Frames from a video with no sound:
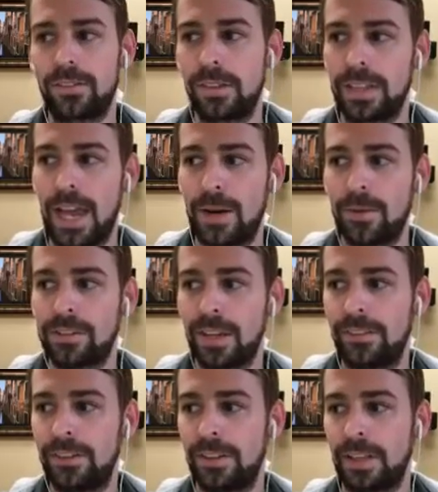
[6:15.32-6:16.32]
cameras I
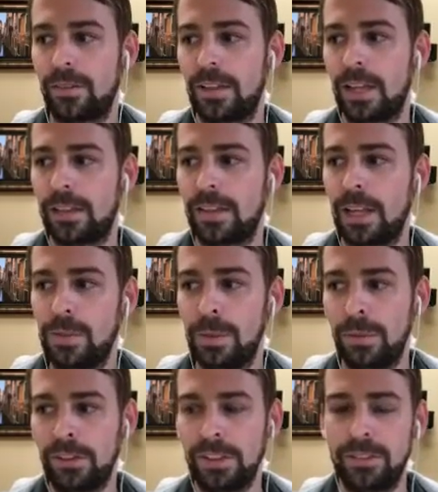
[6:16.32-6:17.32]
feel like a lot of people
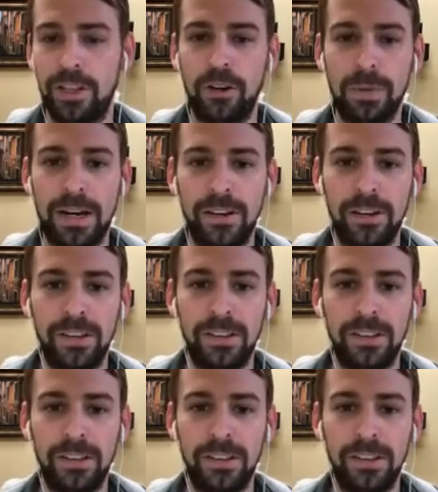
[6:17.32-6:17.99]
don't even know about.